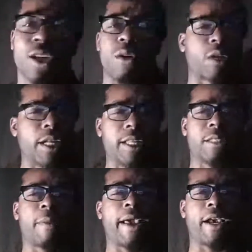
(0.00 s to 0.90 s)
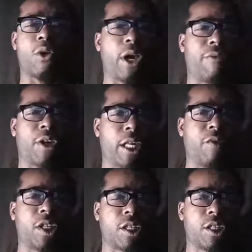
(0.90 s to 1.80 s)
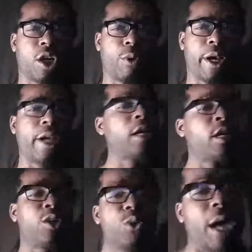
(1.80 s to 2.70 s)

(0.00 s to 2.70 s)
don't think this man gonna ever give it to your ass. You